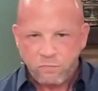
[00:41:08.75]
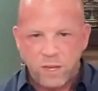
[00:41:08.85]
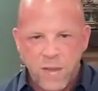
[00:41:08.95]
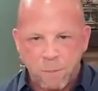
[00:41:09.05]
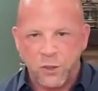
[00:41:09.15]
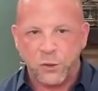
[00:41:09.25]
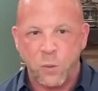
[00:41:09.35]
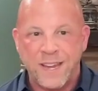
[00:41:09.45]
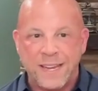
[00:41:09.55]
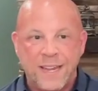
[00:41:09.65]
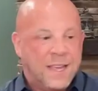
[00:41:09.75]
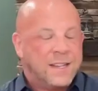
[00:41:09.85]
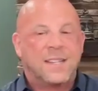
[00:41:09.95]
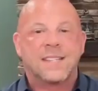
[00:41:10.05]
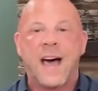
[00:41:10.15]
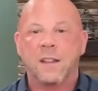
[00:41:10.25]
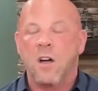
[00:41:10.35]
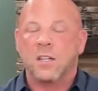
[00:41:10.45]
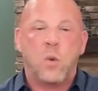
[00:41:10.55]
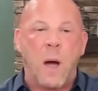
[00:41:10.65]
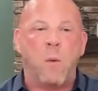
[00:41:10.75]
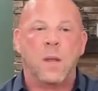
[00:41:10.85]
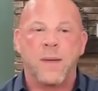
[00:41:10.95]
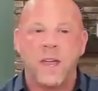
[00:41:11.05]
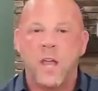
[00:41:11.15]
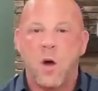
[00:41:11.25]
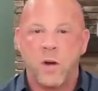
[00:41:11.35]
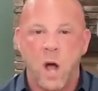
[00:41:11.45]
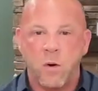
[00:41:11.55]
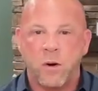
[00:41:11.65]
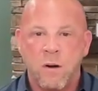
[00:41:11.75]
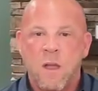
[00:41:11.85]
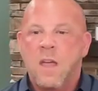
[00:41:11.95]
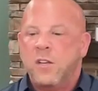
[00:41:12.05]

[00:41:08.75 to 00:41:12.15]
Number three, decide, look, do I want to be a node owner?